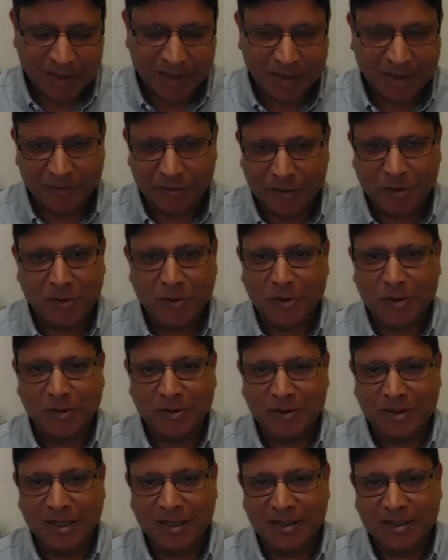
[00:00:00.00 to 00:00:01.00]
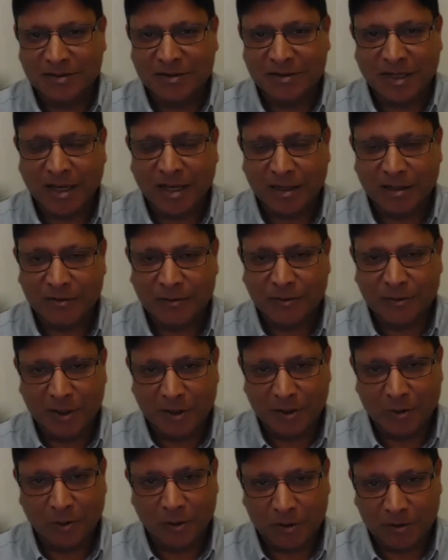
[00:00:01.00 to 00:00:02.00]
of the good old days of the
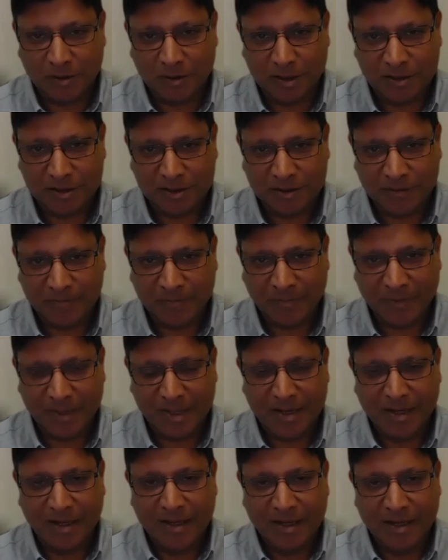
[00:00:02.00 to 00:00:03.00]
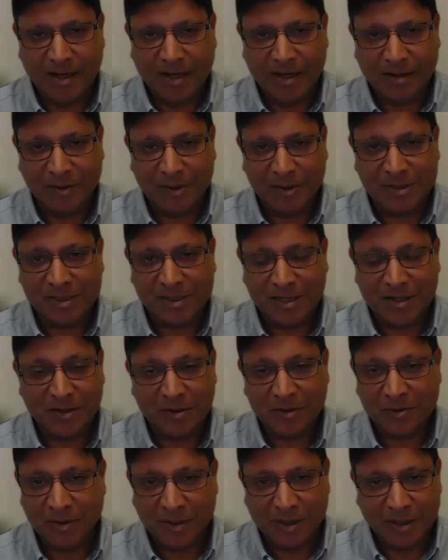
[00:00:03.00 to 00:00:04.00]
California gold rush. I want to say,
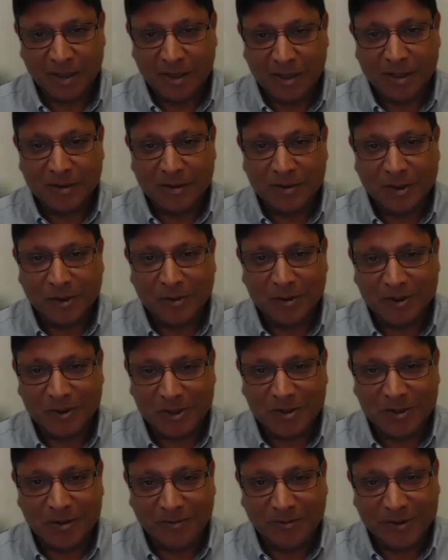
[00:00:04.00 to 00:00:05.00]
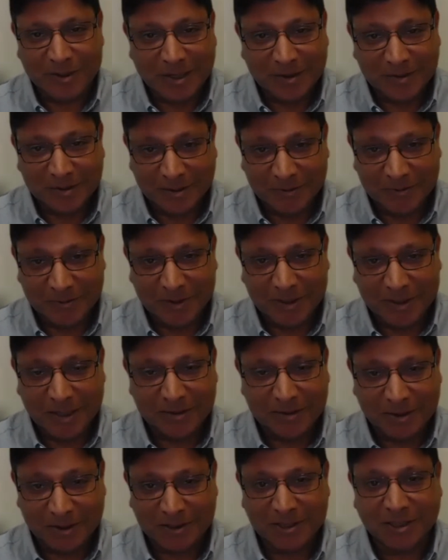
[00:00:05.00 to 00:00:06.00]
don't show up
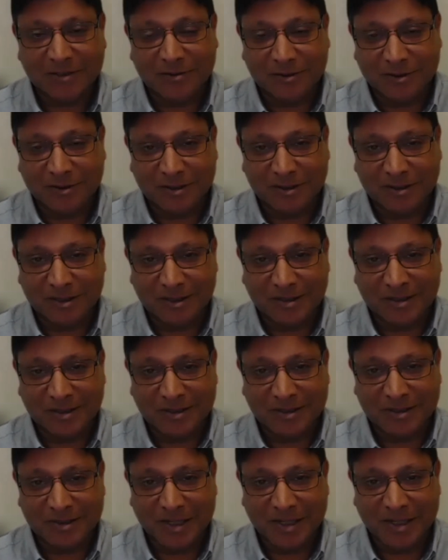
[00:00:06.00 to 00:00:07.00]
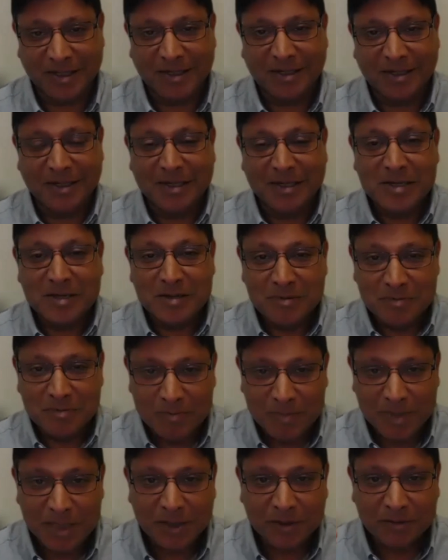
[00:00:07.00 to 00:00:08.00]
without the shovel. Okay,
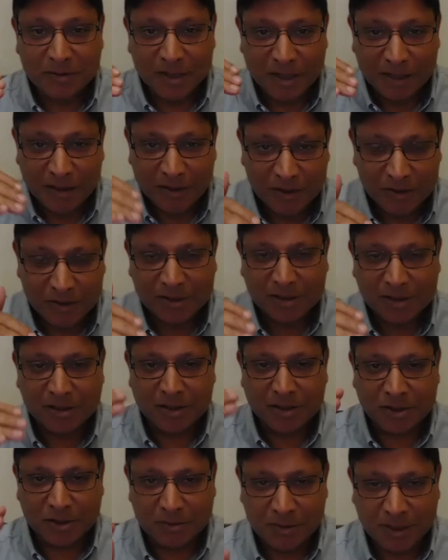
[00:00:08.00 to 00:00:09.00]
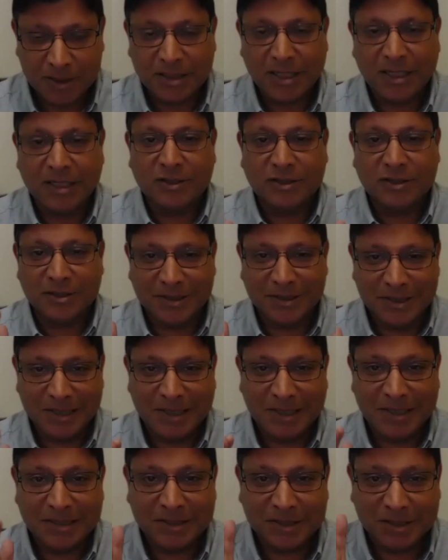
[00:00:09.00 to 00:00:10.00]
metering usage instrumentation
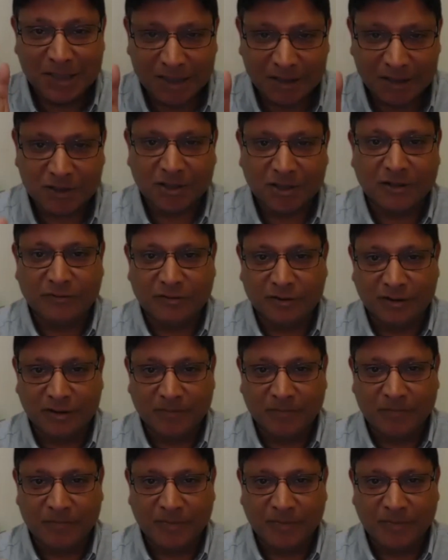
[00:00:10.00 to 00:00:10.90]
is that shovel.